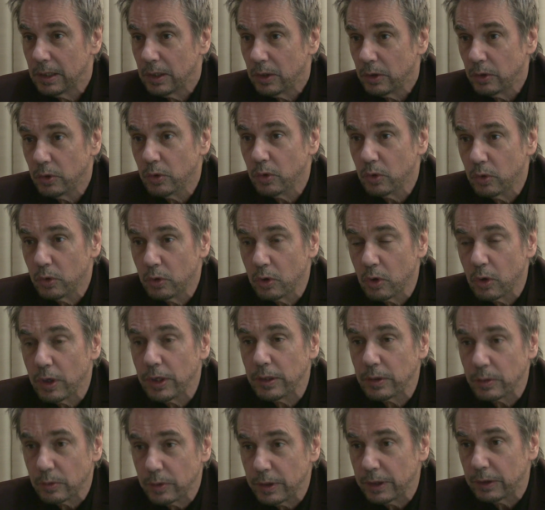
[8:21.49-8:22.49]
You go
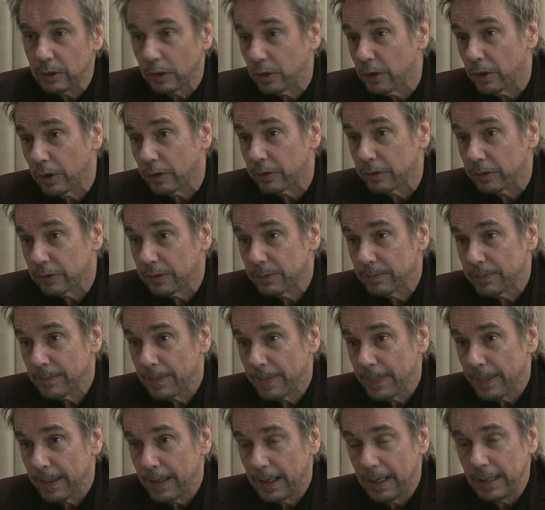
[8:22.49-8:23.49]
into it or not.
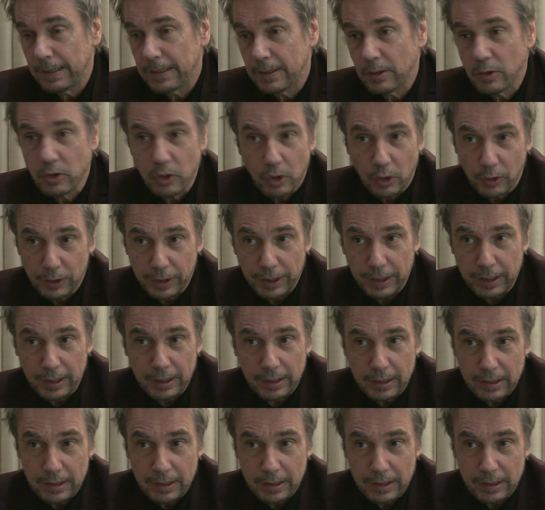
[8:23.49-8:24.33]
It's a journey.